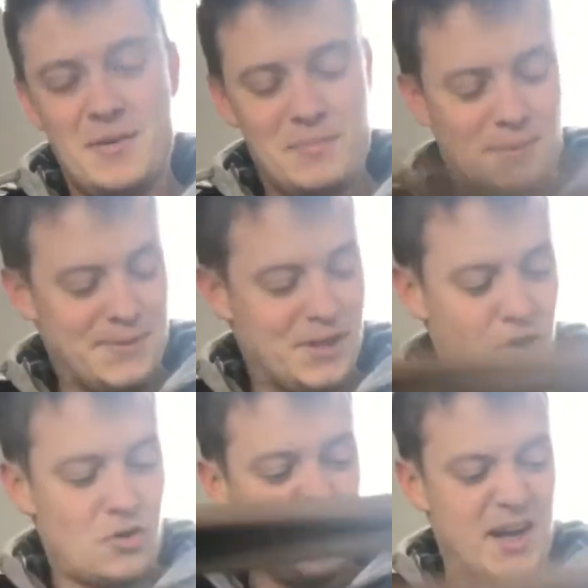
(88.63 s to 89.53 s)
Probably the
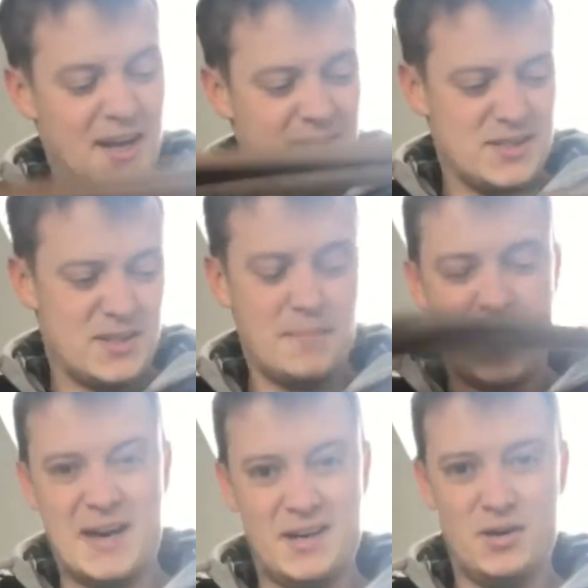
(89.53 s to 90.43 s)
longer it is, the
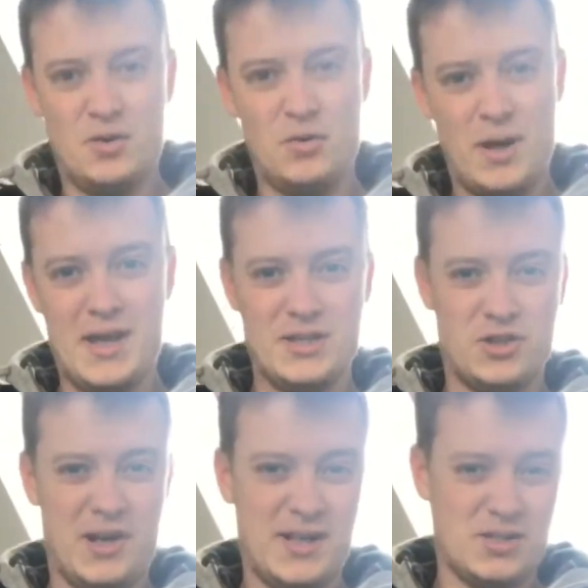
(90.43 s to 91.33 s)
better or
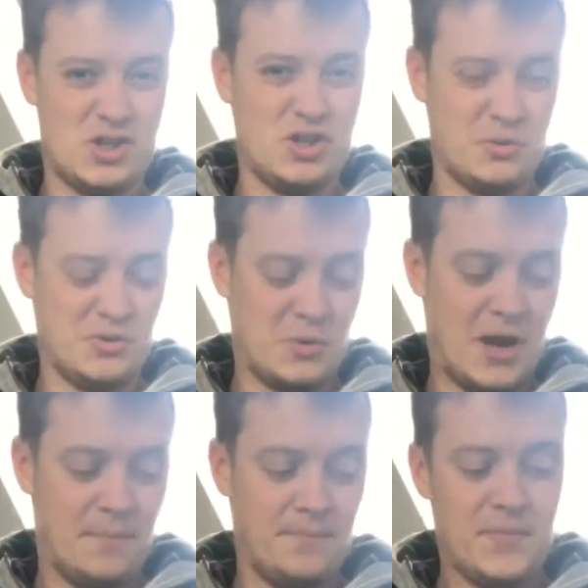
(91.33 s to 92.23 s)
easier it is to do as
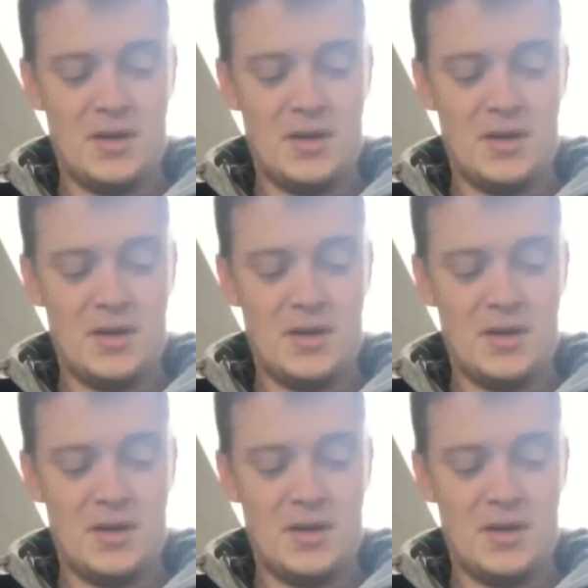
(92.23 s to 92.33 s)
well.